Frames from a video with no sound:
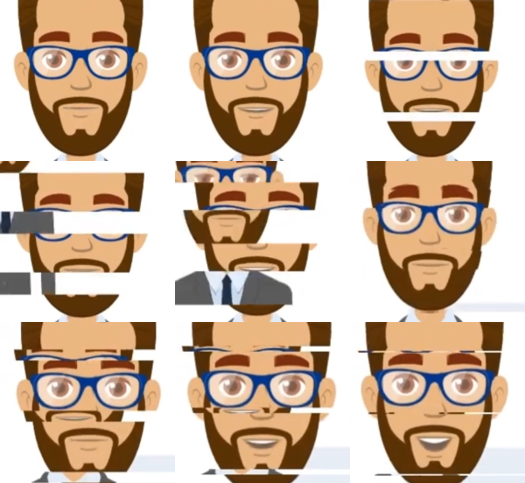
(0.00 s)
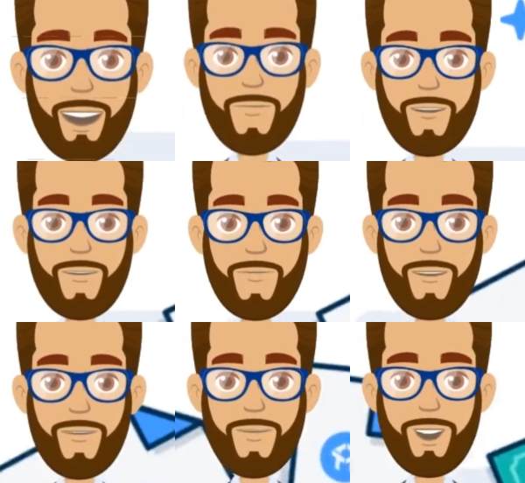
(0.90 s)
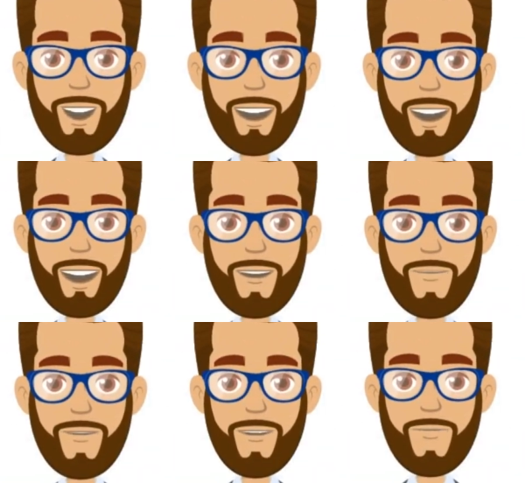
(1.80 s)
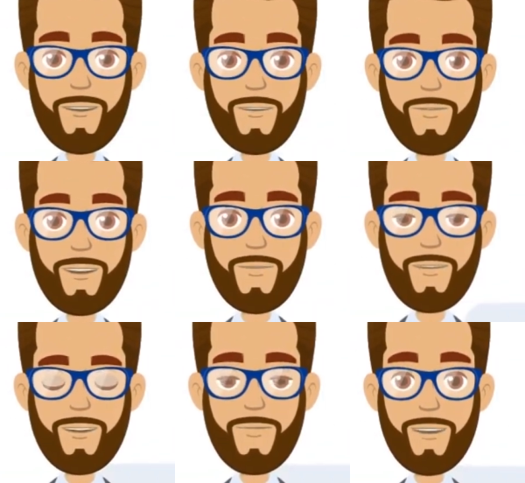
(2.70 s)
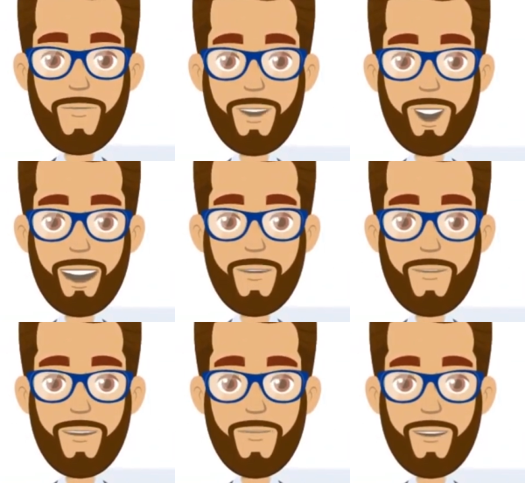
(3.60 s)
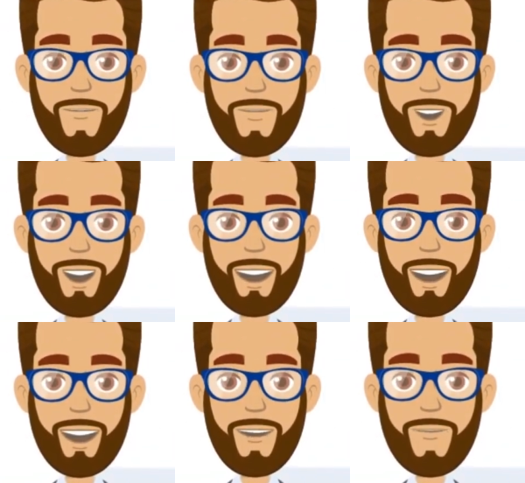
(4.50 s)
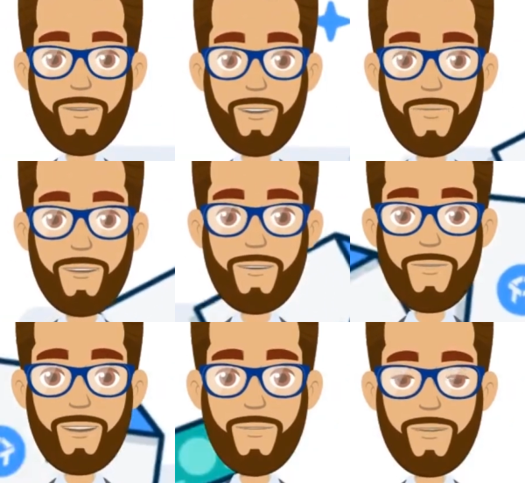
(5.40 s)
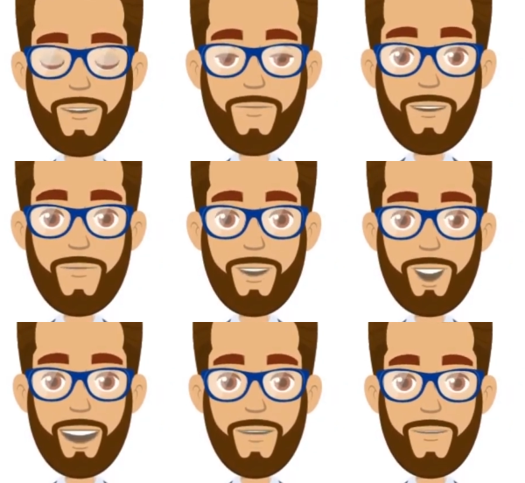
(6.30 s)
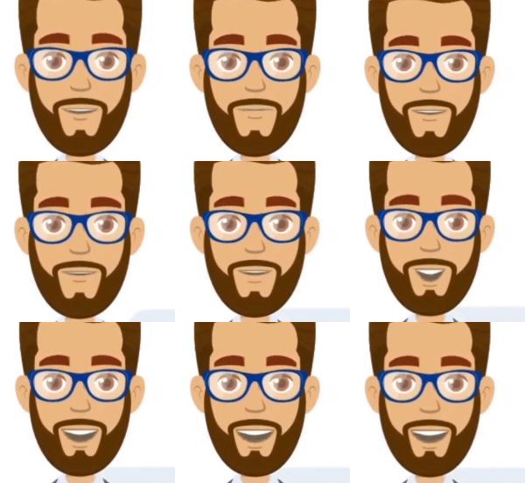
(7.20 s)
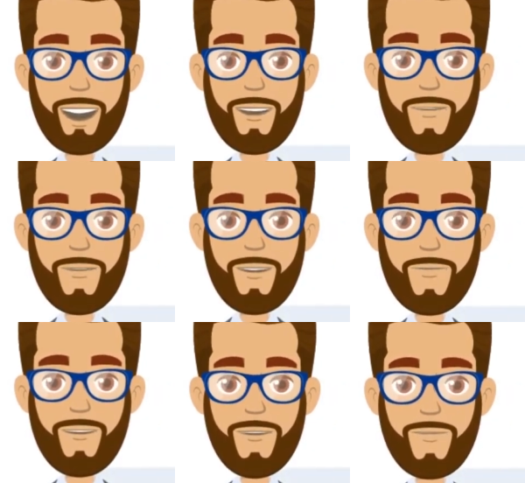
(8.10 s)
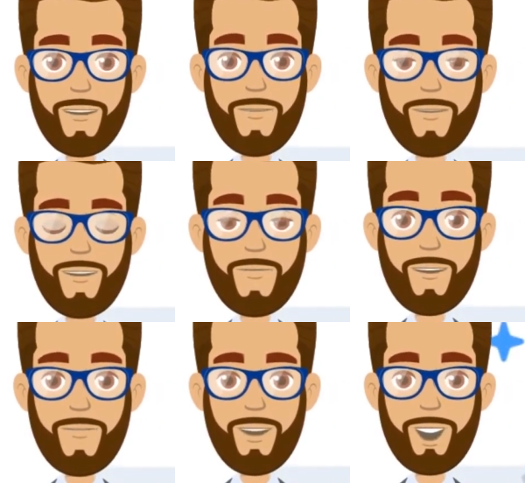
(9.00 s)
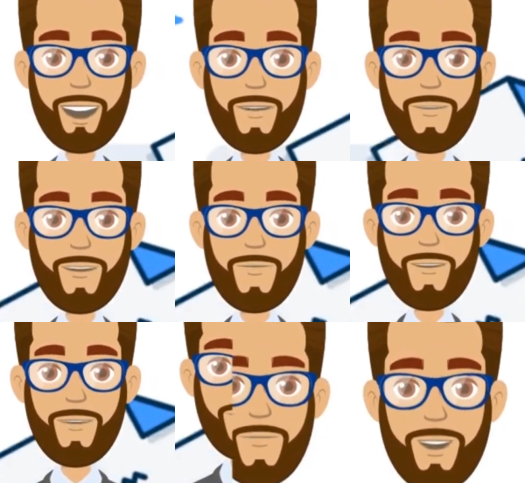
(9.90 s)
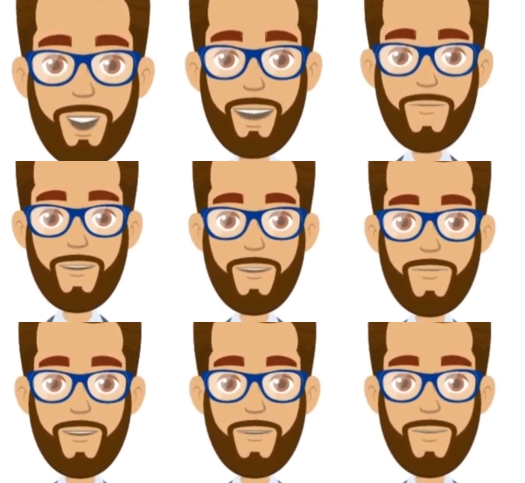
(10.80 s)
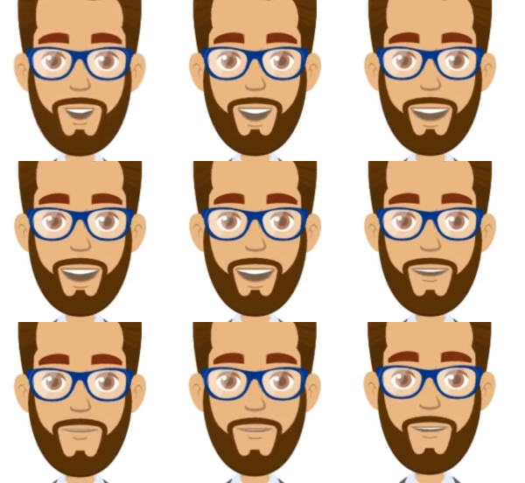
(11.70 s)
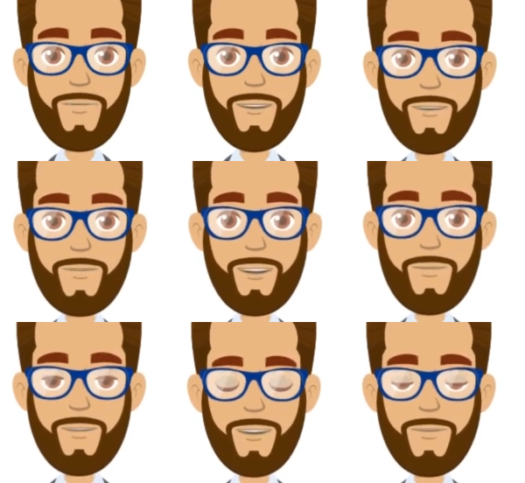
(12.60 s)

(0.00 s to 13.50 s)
Add the total value of invoices, receipts and debit notes less credit notes to the opening balances of the previous month and check with the carry forward balances. Similarly, inventory balances can be reconciled.